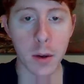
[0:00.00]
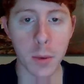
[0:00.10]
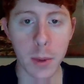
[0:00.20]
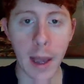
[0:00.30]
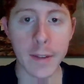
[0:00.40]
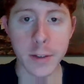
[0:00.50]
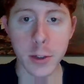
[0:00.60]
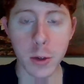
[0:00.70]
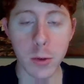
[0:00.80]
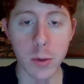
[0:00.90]
we have to
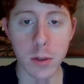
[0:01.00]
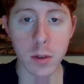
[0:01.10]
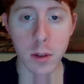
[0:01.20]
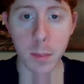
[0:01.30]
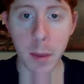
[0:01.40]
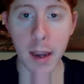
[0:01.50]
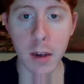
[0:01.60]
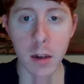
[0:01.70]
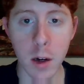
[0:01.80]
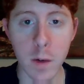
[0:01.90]
choose the
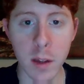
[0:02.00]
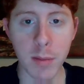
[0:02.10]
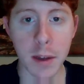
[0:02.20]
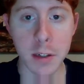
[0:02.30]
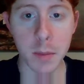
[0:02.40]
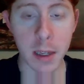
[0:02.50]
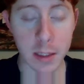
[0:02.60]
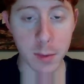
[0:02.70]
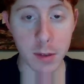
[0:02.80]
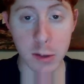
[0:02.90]
pain over the pleasure
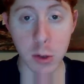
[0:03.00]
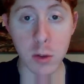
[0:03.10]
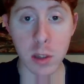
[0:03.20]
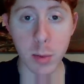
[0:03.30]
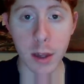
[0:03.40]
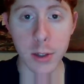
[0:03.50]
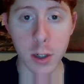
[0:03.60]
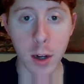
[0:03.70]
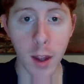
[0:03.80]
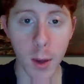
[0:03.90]
because if we choose the
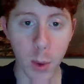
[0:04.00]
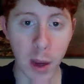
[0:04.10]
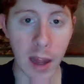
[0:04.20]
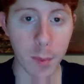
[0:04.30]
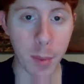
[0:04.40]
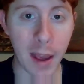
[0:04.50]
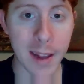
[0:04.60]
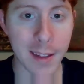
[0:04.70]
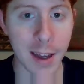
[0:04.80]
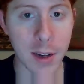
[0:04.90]
pleasure, we're going to have a
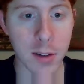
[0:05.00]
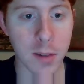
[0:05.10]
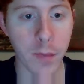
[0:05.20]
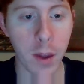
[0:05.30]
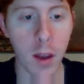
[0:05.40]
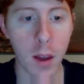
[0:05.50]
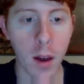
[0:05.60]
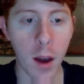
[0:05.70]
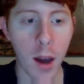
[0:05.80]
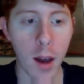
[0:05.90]
pain that is
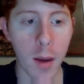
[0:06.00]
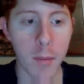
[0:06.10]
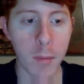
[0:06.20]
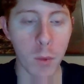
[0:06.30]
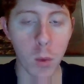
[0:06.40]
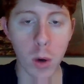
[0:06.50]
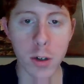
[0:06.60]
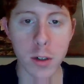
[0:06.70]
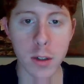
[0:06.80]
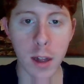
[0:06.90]

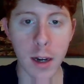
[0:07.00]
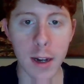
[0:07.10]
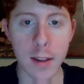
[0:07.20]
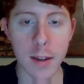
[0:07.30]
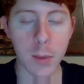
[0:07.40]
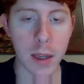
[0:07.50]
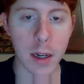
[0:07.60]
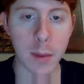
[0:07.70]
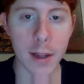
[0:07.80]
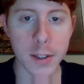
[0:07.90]
worse than anything we can
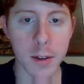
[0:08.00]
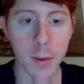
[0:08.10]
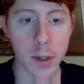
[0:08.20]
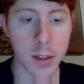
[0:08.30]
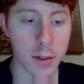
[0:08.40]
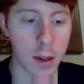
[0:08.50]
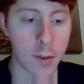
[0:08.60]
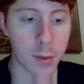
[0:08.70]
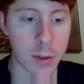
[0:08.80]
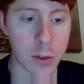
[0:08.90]
imagine. Whereas
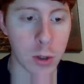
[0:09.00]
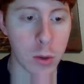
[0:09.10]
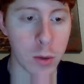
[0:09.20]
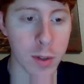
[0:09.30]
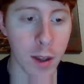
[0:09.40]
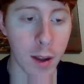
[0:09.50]
if we choose